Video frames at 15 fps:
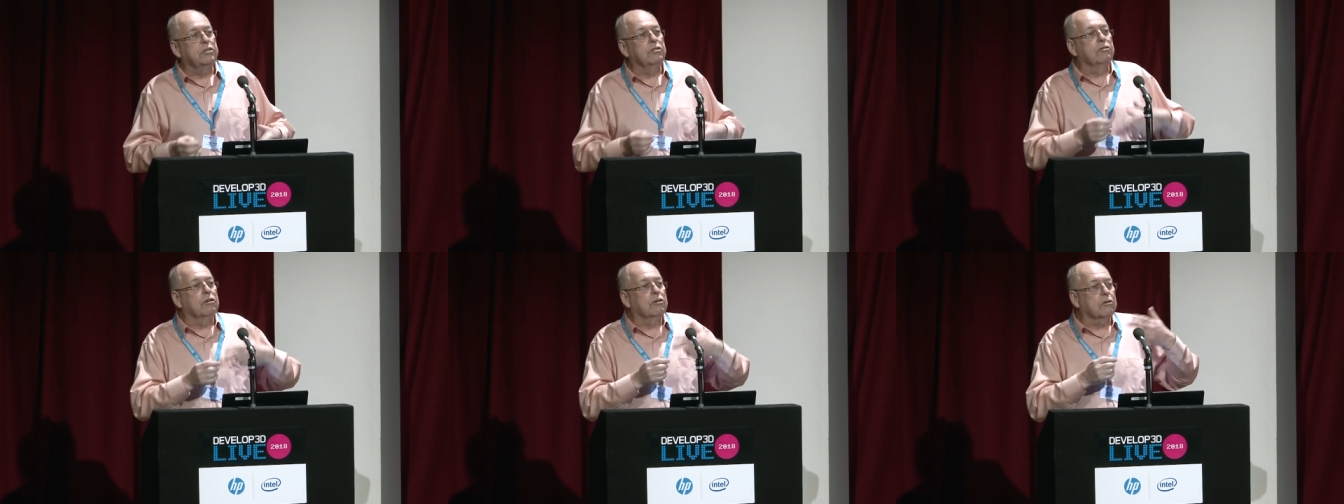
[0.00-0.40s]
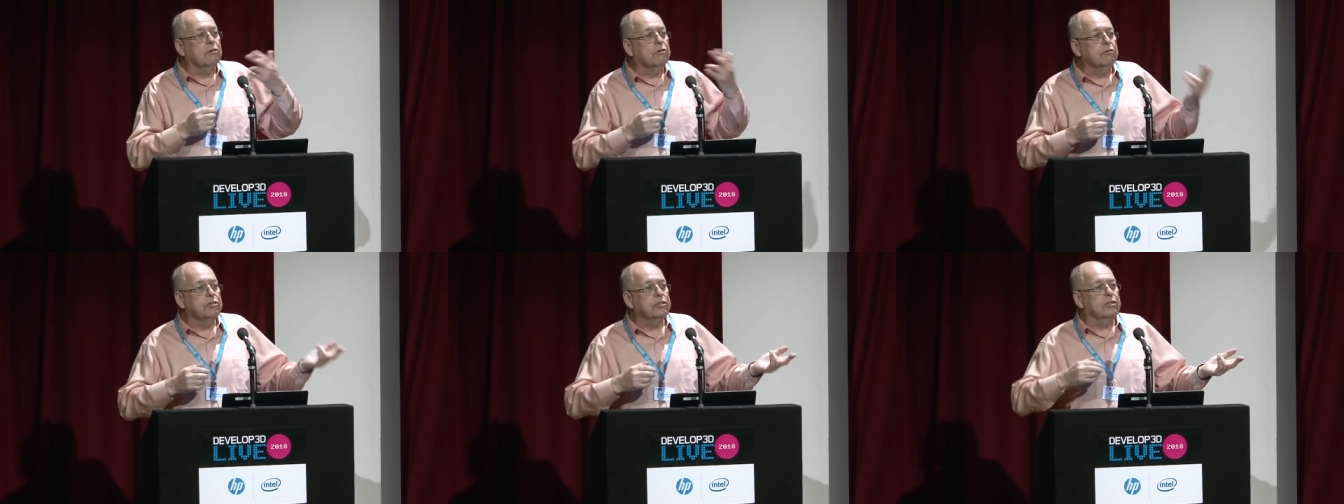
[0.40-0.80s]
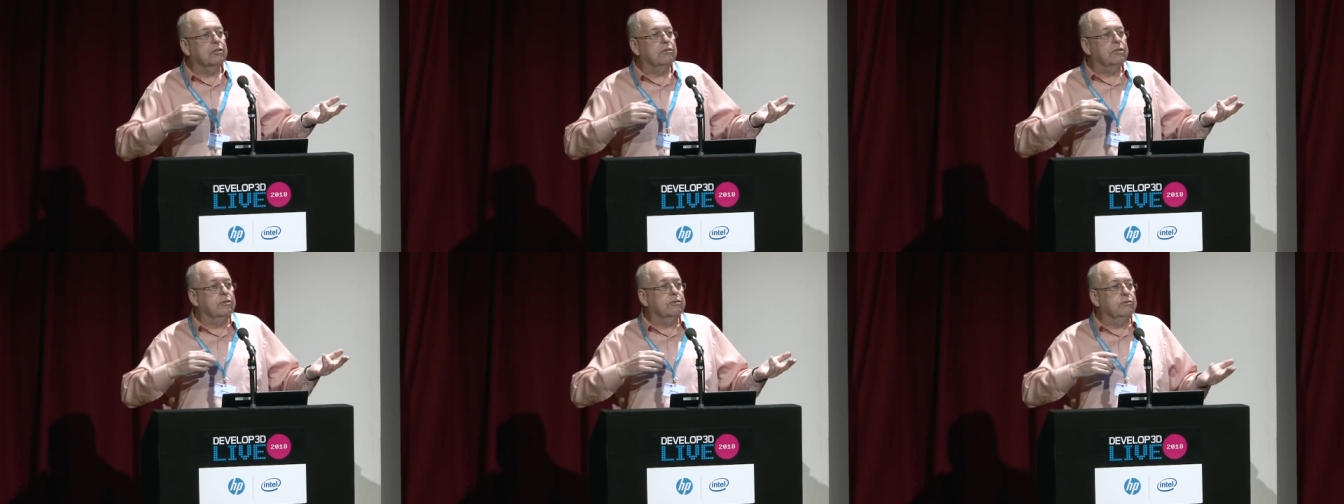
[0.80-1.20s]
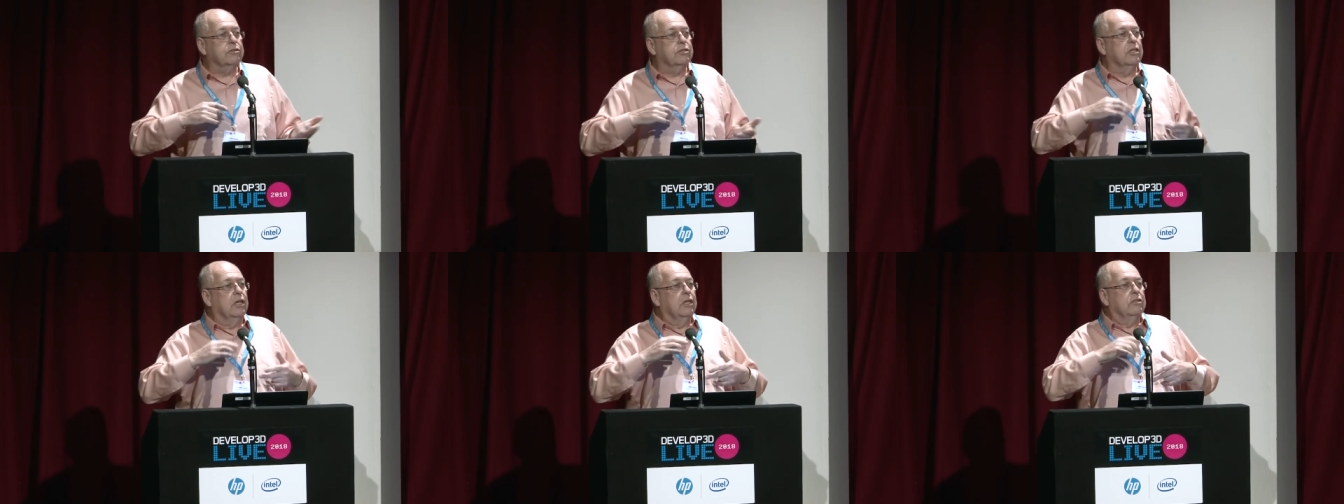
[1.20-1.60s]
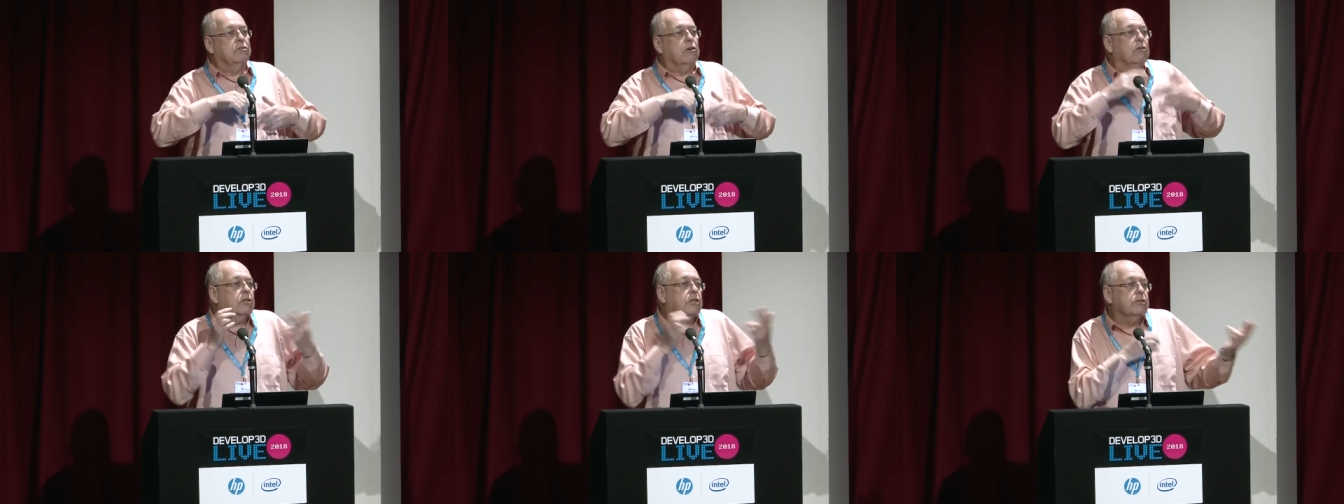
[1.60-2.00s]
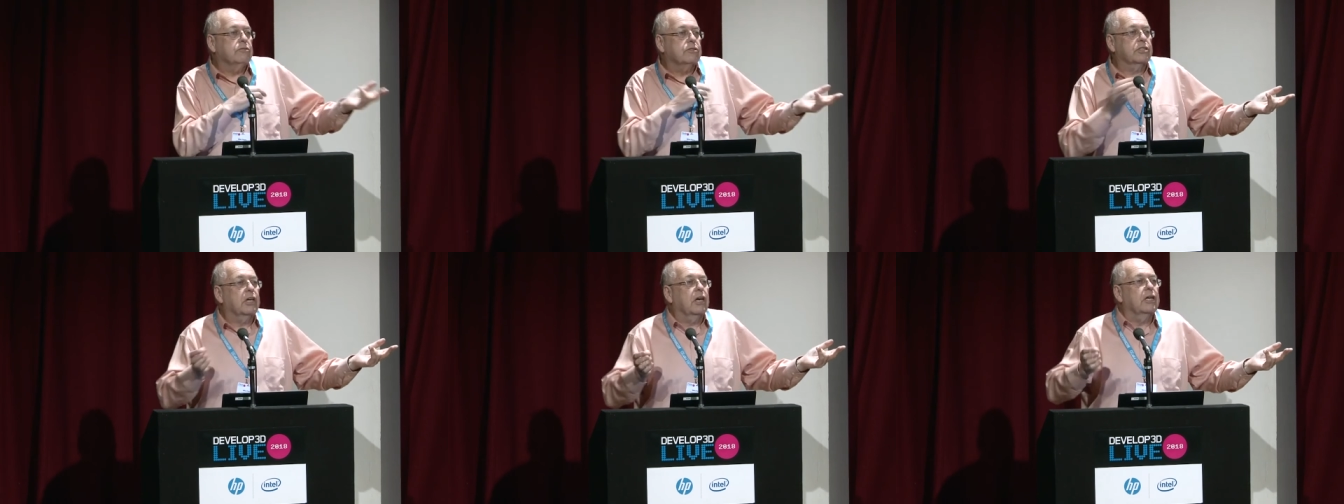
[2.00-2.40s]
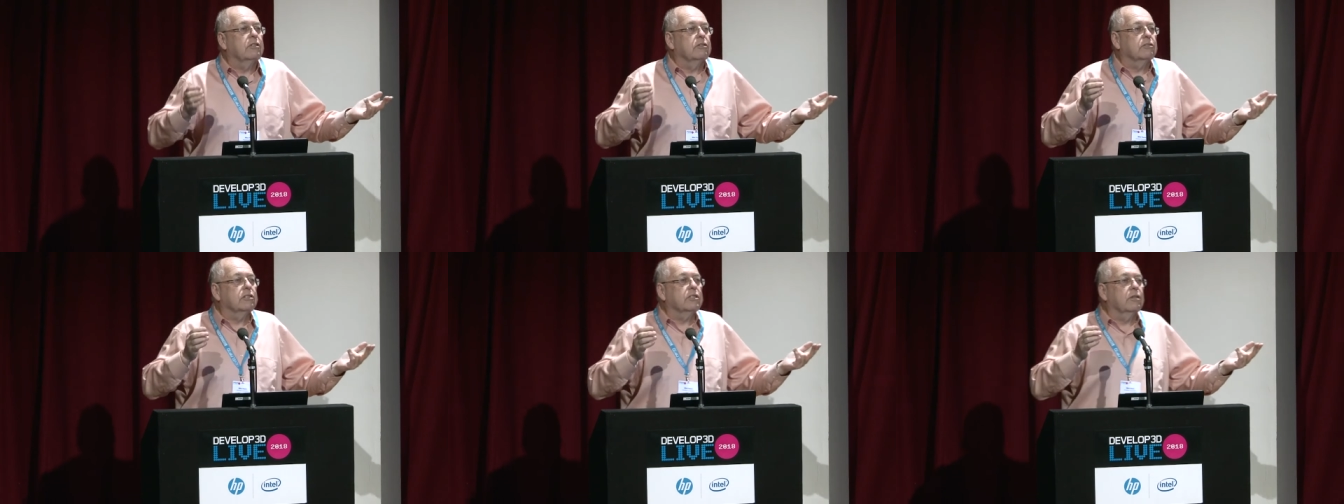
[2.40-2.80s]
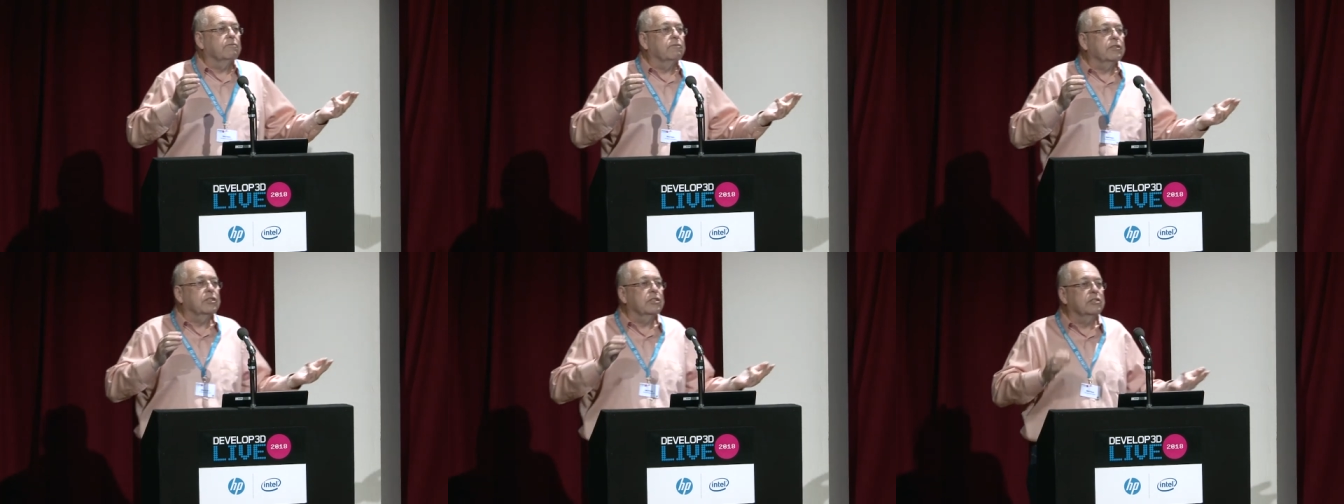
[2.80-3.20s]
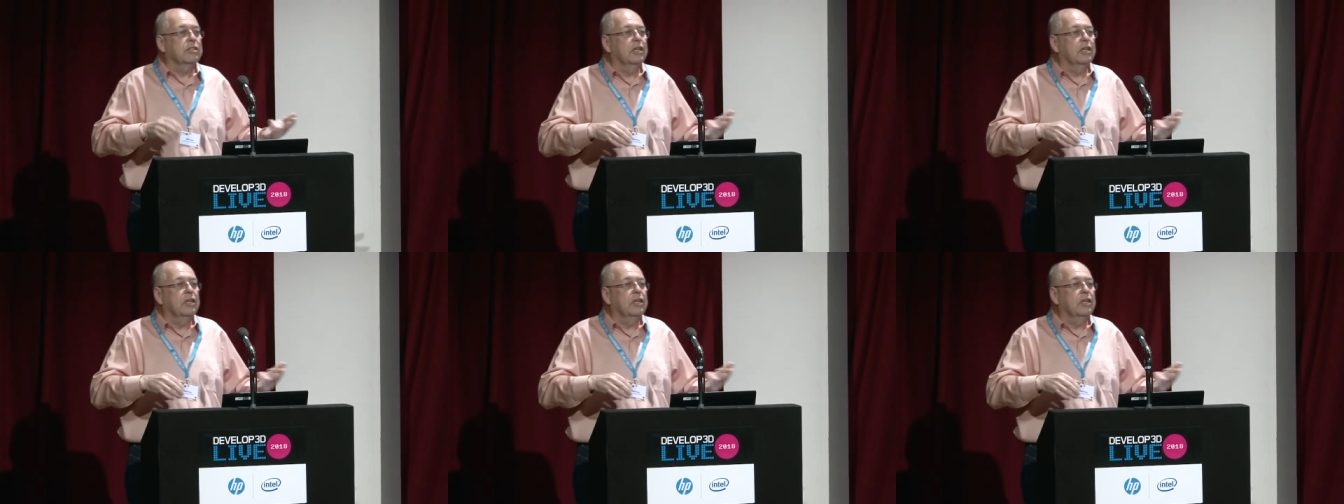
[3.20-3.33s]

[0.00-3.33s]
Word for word: You could also use DocuSign or something to,